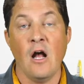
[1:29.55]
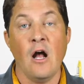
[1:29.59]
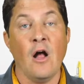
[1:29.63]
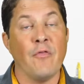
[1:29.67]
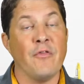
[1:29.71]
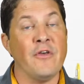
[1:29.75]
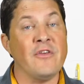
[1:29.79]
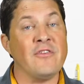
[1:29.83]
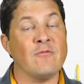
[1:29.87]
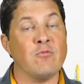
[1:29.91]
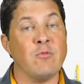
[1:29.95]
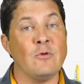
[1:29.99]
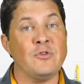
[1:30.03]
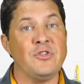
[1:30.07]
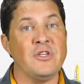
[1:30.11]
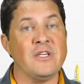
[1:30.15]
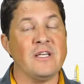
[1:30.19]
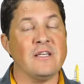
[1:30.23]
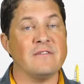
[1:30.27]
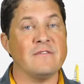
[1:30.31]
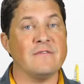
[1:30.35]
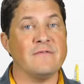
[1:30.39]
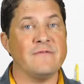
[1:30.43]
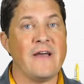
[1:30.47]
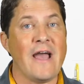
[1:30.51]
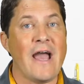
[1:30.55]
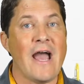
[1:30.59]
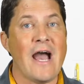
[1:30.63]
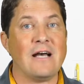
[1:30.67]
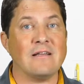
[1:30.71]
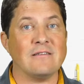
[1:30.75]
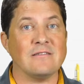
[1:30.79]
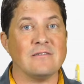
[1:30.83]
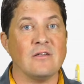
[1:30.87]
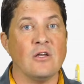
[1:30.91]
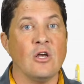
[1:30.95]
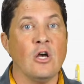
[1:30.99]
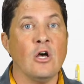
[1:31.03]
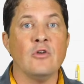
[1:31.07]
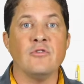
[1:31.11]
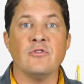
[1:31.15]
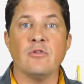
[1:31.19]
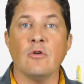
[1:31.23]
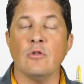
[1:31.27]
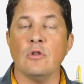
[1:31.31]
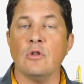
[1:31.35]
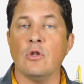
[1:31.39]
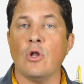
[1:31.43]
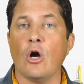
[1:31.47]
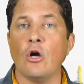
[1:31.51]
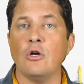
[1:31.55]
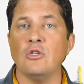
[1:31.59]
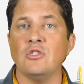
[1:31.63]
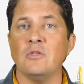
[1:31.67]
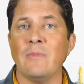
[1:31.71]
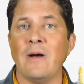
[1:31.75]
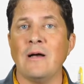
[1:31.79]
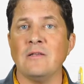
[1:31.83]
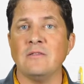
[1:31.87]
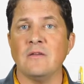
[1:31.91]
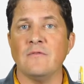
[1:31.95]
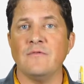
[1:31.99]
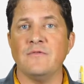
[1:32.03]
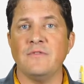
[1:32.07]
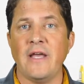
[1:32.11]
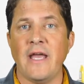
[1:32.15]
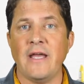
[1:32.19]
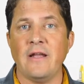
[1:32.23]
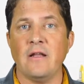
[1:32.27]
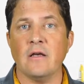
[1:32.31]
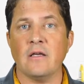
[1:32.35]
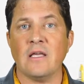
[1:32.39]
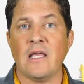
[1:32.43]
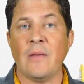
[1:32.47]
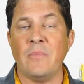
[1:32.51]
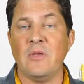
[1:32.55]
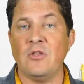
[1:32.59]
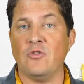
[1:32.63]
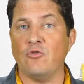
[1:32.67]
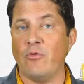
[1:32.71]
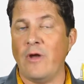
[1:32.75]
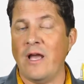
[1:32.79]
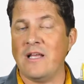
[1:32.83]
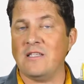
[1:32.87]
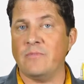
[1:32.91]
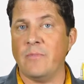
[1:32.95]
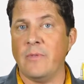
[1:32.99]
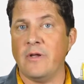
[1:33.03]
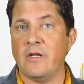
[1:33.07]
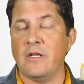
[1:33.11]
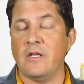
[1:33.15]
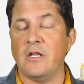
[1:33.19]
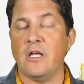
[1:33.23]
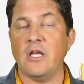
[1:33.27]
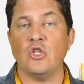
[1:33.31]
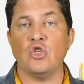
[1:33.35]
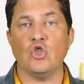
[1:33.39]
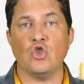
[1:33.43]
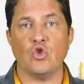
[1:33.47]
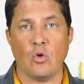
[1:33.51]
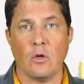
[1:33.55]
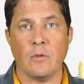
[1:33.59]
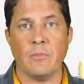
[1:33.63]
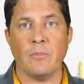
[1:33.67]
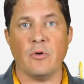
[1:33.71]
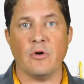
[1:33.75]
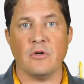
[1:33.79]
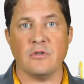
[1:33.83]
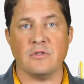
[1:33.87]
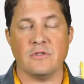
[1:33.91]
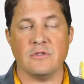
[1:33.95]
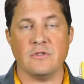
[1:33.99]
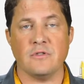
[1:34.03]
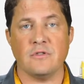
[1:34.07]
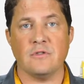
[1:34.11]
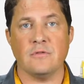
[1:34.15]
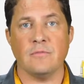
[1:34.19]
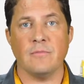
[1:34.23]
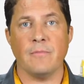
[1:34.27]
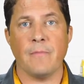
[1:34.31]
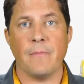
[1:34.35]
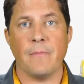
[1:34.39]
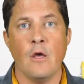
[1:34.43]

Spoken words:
This switching is fast, so large amounts of data can be transmitted in short bursts.